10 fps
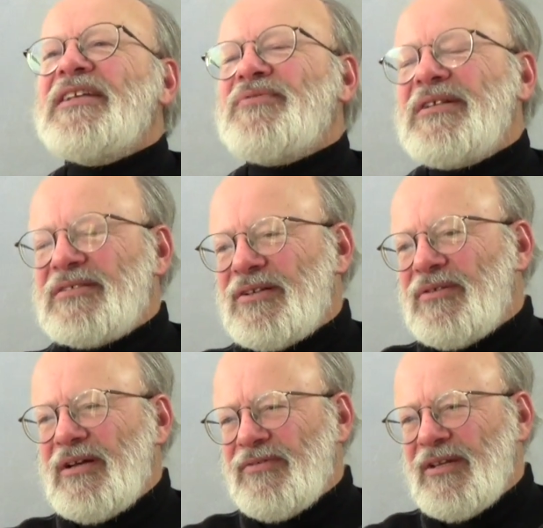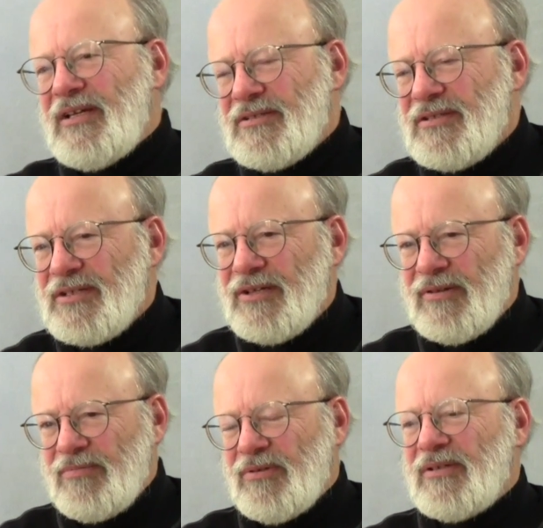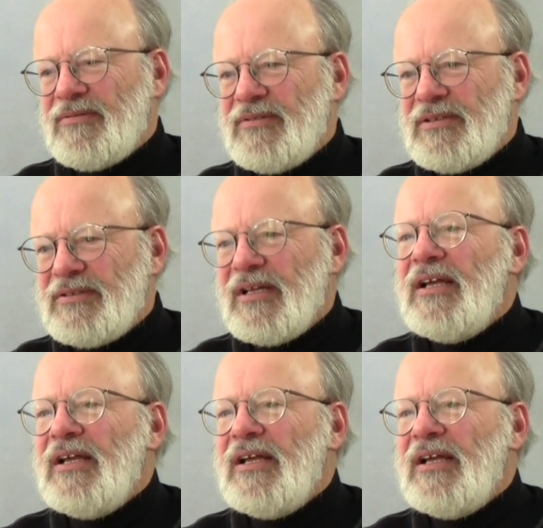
that's when I started writing for the Hastings Center report, which,